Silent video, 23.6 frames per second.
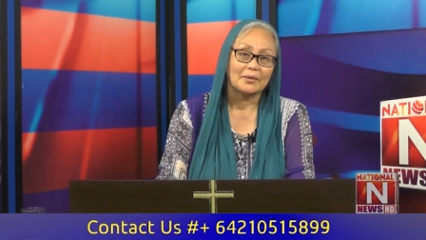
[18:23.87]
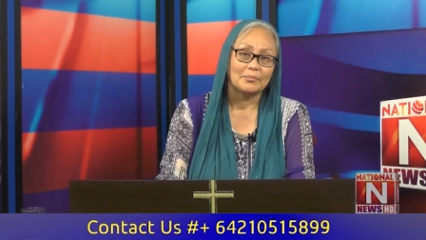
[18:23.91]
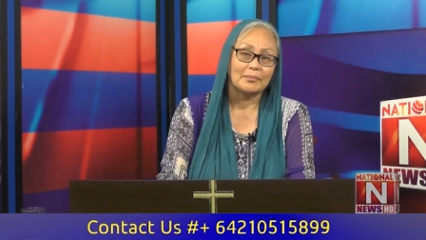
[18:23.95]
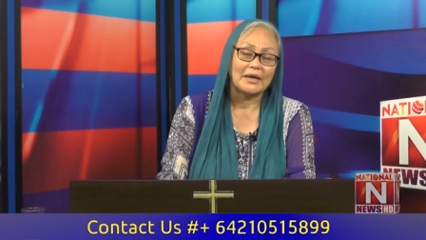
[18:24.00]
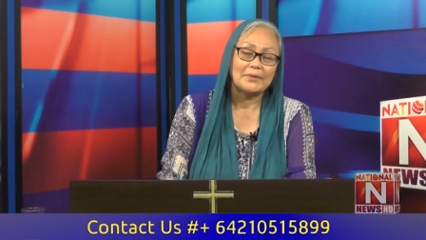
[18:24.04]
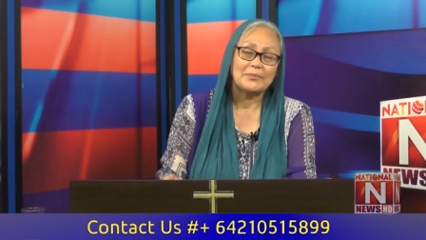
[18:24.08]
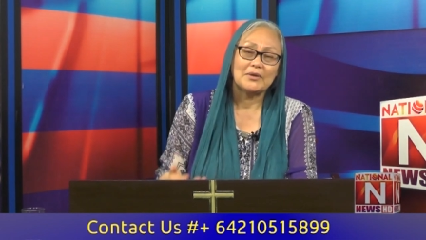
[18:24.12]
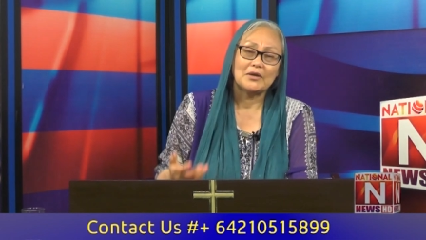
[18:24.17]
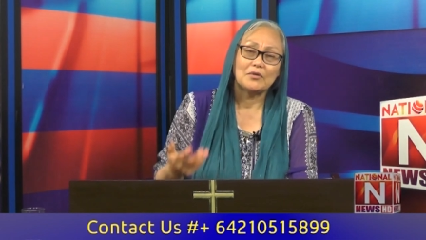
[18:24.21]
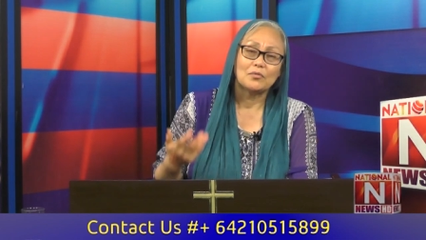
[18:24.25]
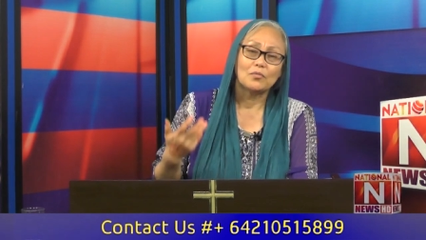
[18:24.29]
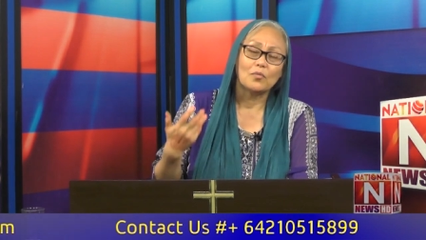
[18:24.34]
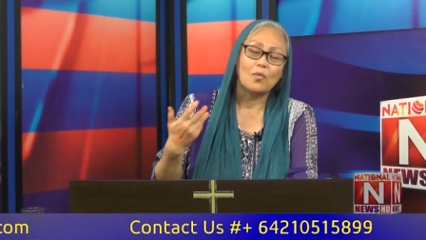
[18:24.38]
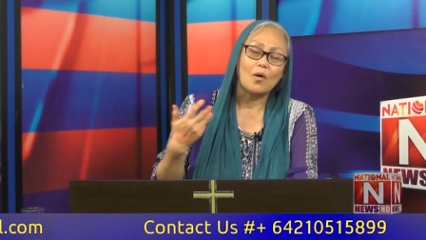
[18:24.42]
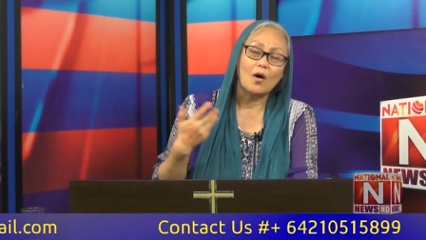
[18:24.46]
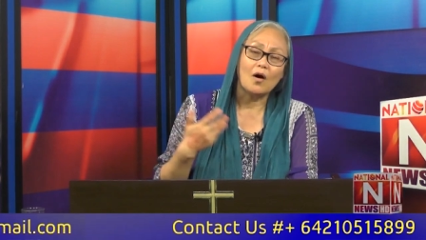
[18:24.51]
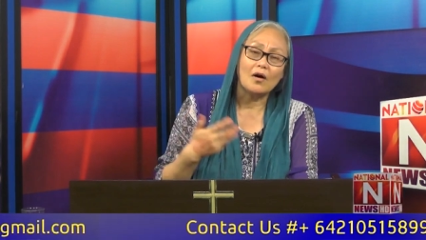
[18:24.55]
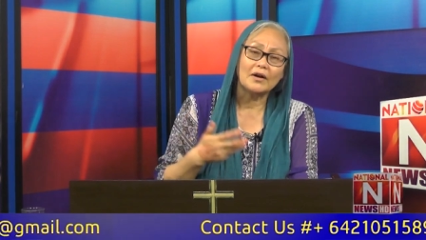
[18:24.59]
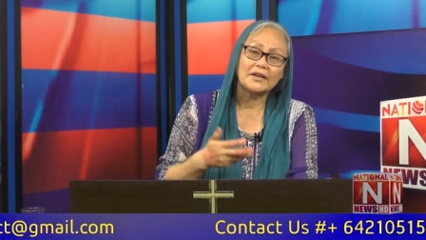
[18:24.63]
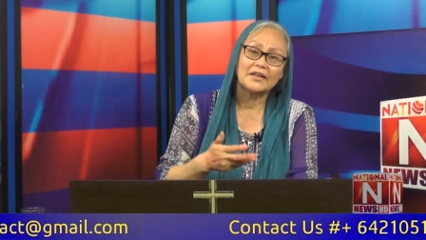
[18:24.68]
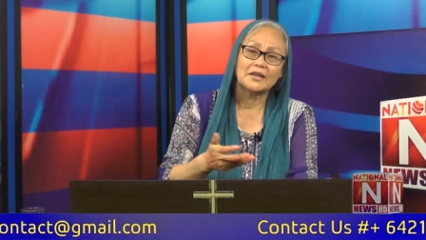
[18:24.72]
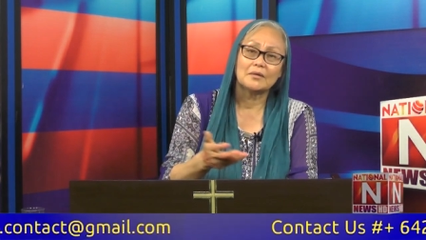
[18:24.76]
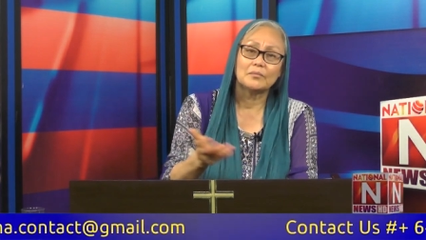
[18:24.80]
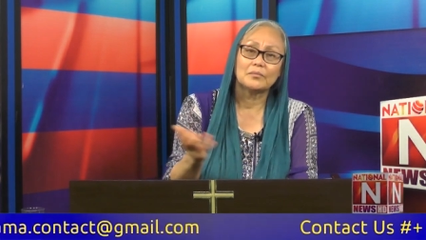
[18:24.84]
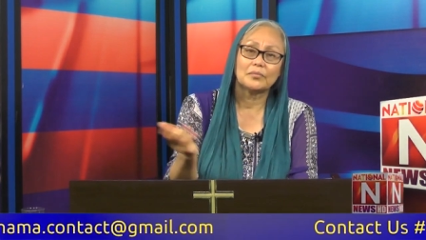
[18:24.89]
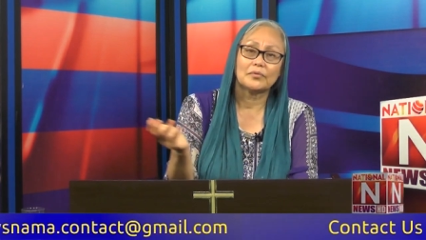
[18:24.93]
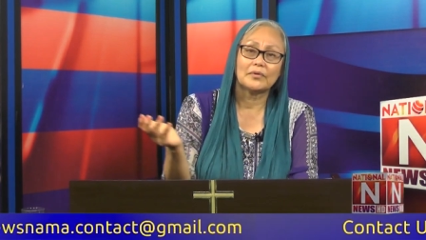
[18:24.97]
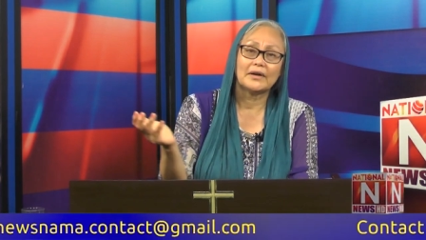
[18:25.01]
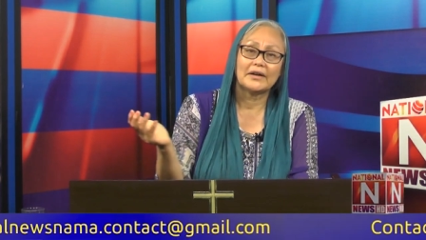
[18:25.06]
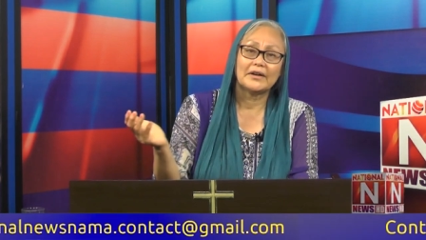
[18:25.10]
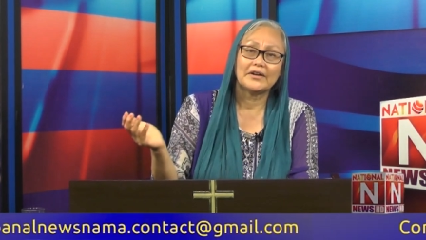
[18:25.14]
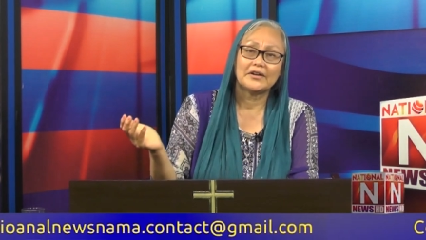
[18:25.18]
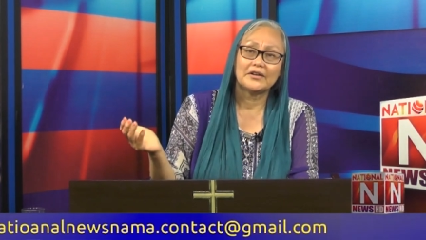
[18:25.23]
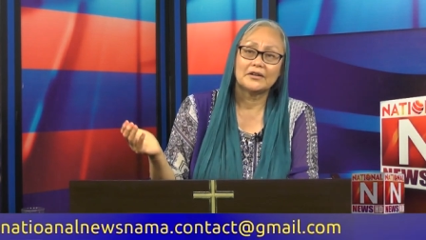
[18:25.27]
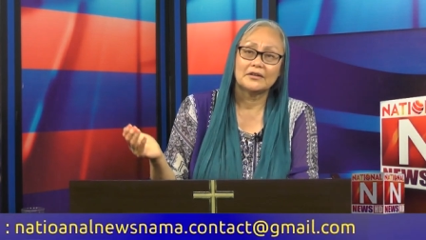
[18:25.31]
maybe walking
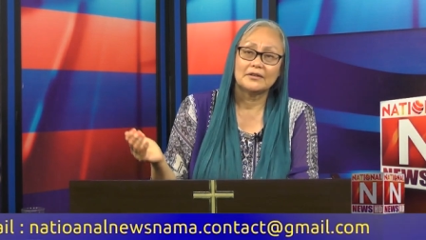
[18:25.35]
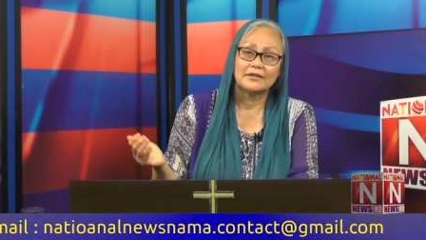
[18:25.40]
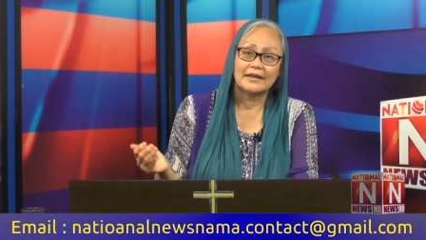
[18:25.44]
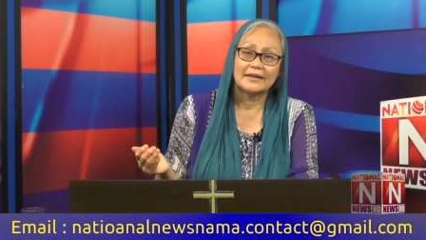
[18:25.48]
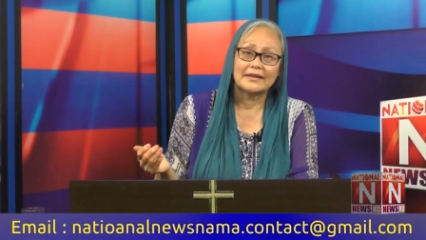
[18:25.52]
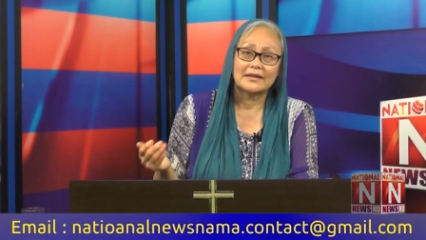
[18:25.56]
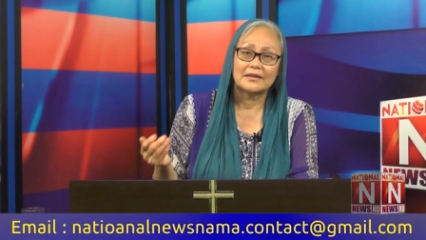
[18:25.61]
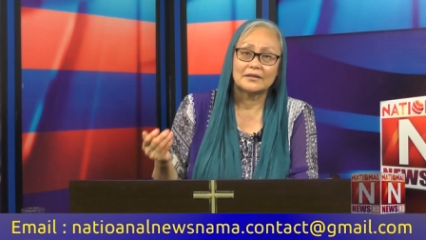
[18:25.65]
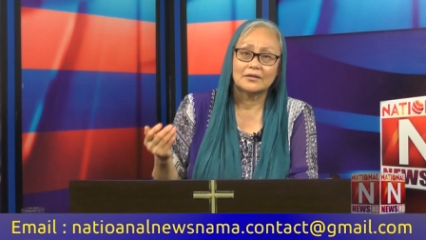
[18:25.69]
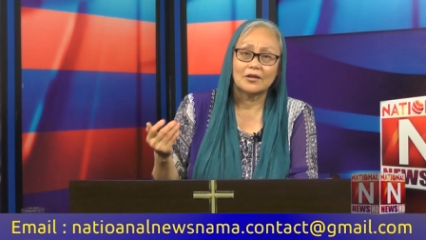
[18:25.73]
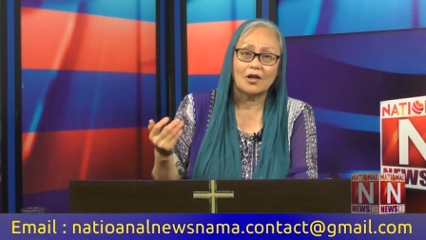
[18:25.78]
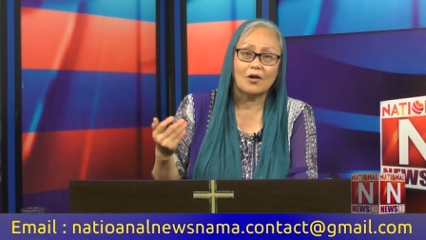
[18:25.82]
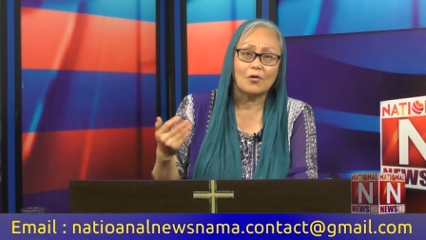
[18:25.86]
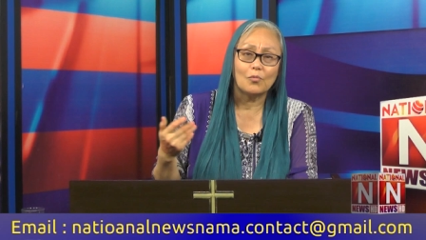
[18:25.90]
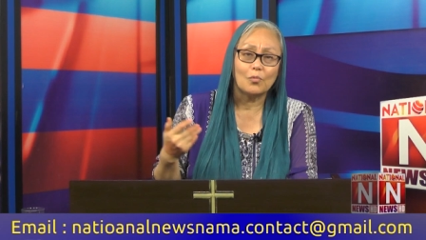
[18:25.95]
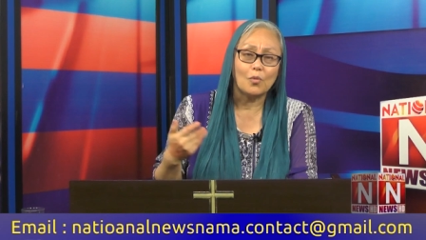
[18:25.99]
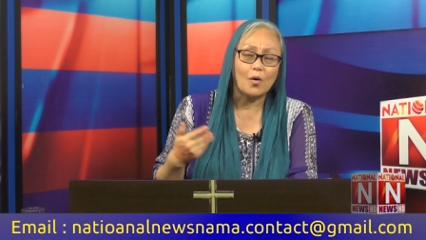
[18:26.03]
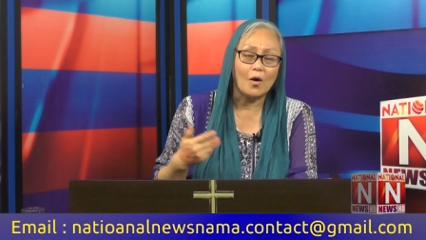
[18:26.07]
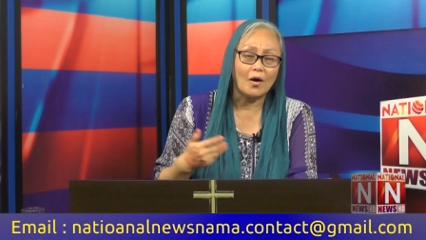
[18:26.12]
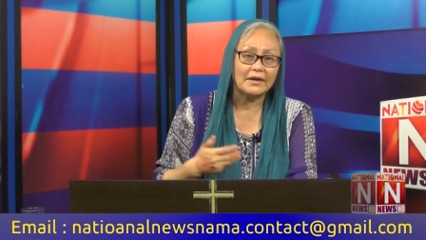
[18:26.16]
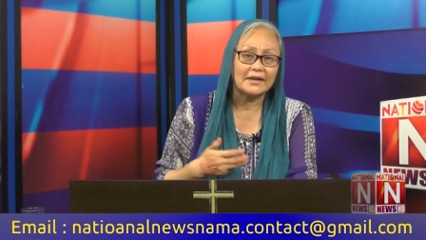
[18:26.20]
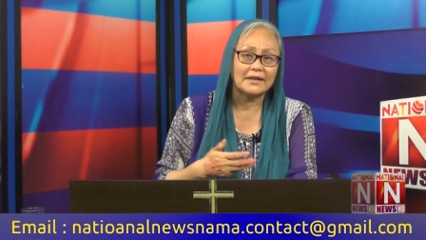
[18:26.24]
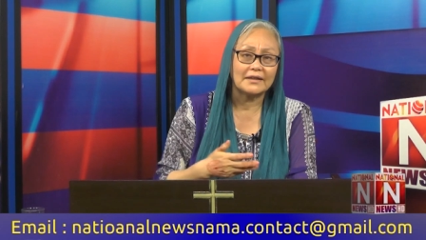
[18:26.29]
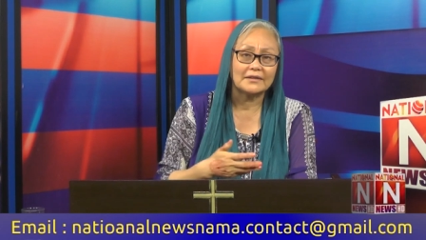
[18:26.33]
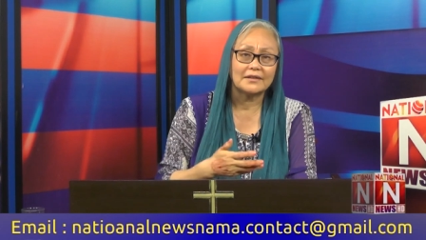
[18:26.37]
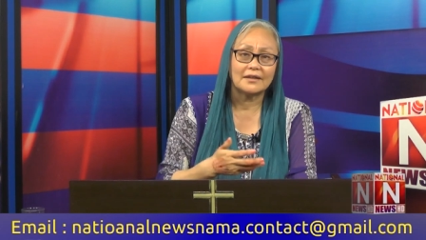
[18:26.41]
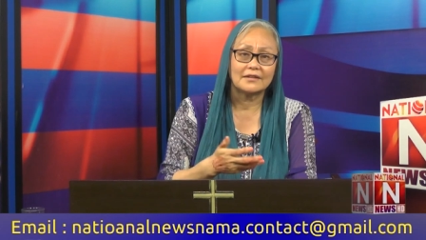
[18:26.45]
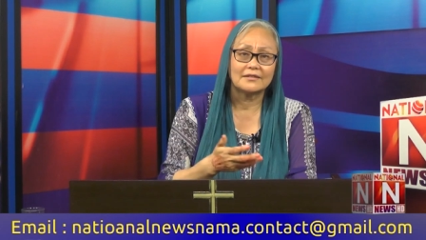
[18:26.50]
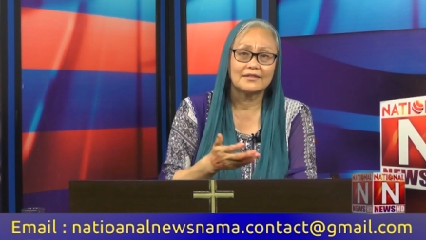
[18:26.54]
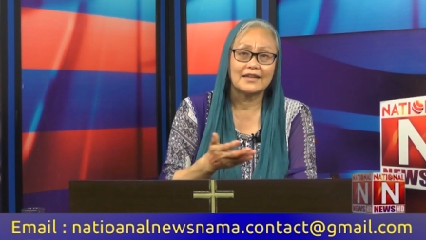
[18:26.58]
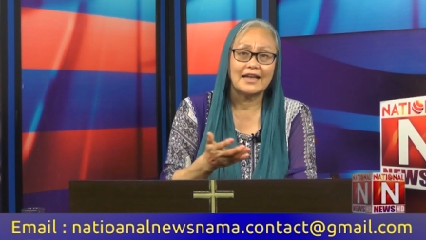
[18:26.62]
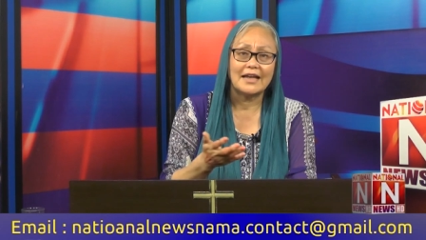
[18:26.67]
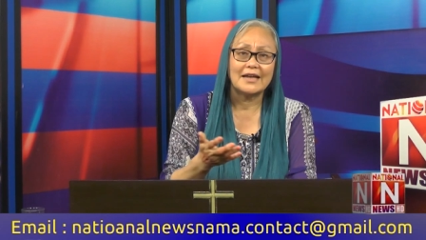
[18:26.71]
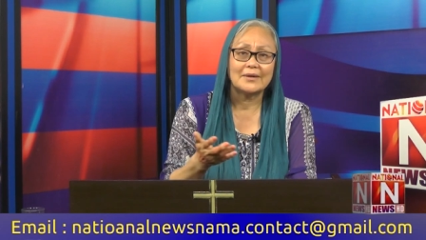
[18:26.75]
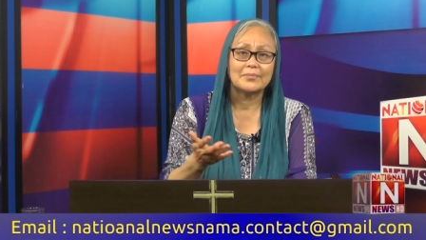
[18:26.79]
prayer like walking
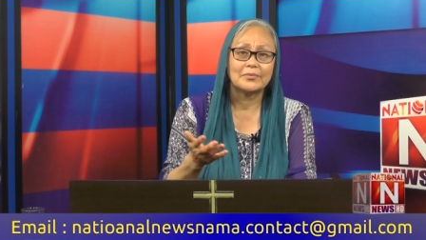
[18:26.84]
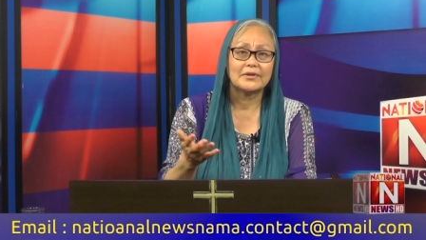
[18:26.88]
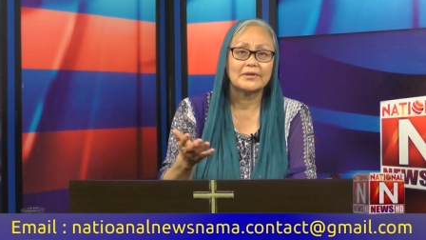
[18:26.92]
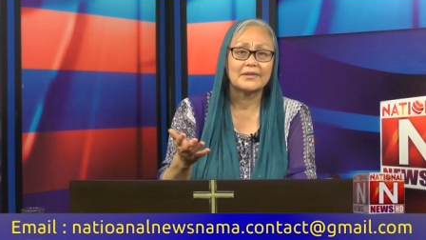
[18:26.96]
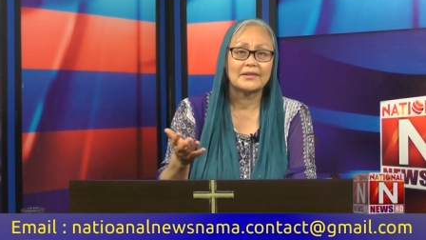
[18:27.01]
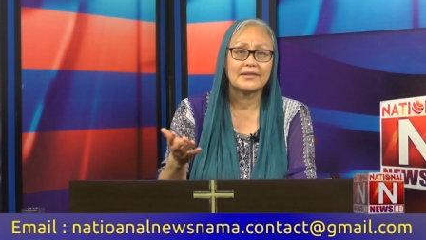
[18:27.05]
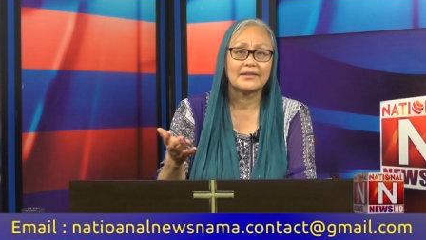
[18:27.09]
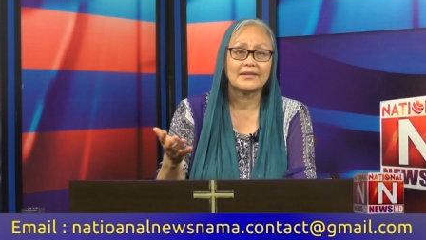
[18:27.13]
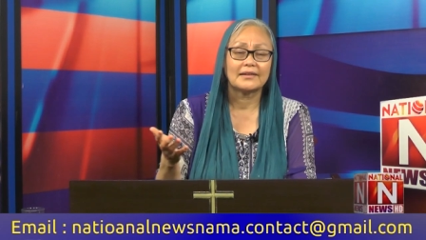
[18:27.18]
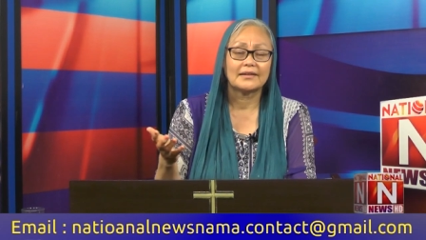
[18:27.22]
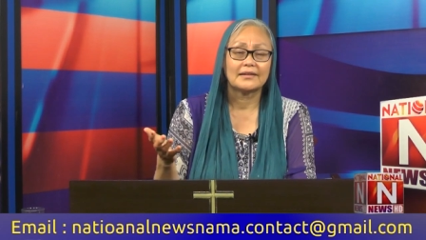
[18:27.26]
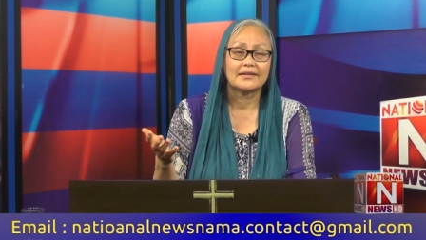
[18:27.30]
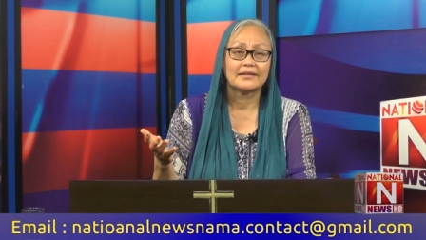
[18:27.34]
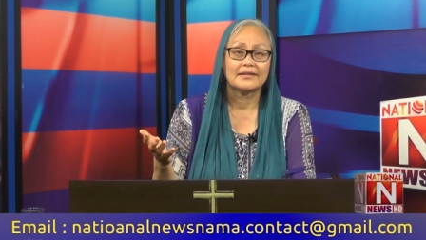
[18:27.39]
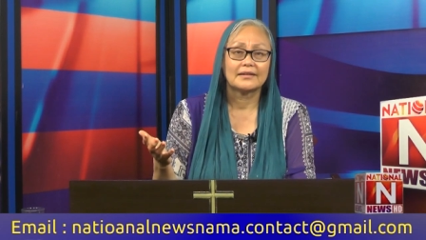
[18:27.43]
the labyrinth,